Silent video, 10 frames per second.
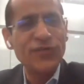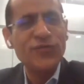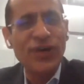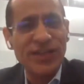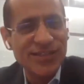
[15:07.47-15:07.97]

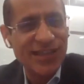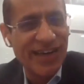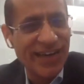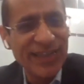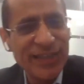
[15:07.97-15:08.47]
one first.
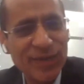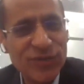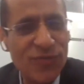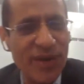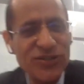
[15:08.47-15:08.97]
In
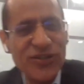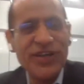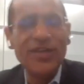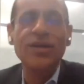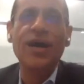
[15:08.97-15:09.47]
terms of
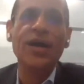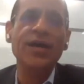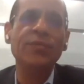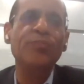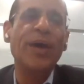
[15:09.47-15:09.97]
measuring
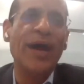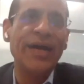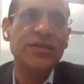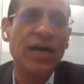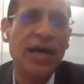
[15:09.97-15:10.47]

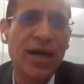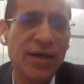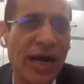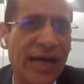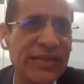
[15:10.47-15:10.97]
impact,
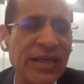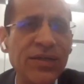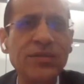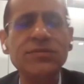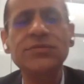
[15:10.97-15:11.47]
I
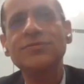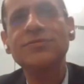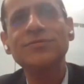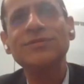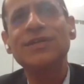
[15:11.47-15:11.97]
think
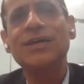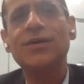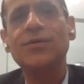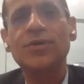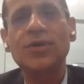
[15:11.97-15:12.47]

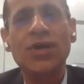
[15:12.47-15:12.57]
uh,